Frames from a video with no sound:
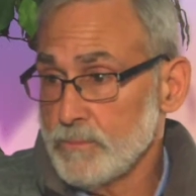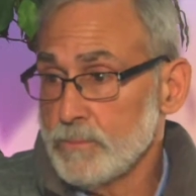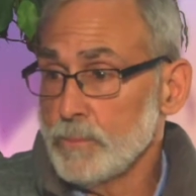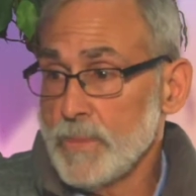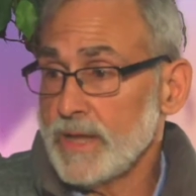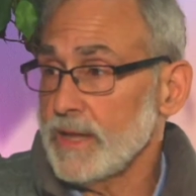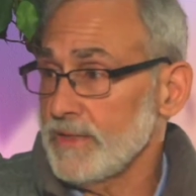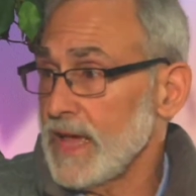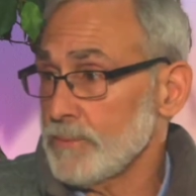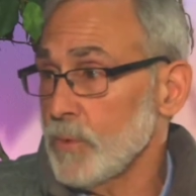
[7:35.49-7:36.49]
making
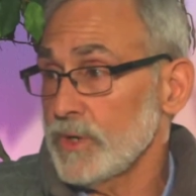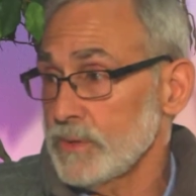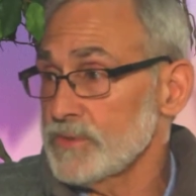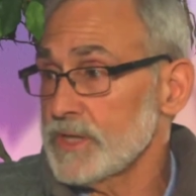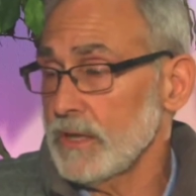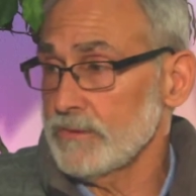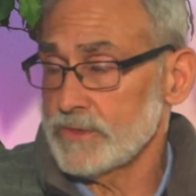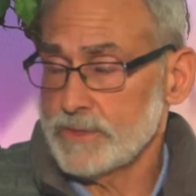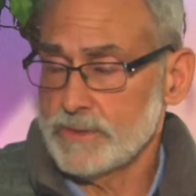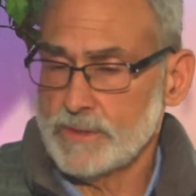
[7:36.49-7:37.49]
that point
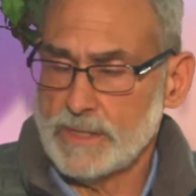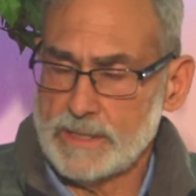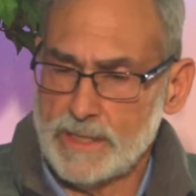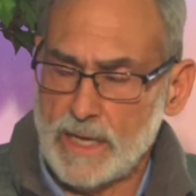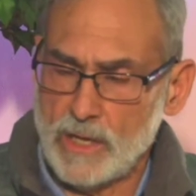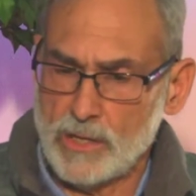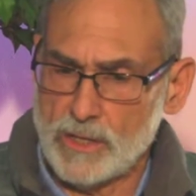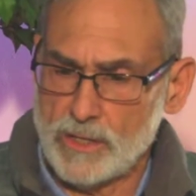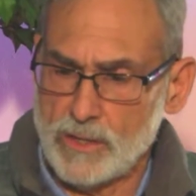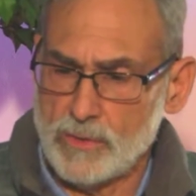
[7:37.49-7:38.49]
themselves not long
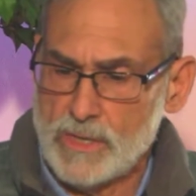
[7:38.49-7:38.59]
ago.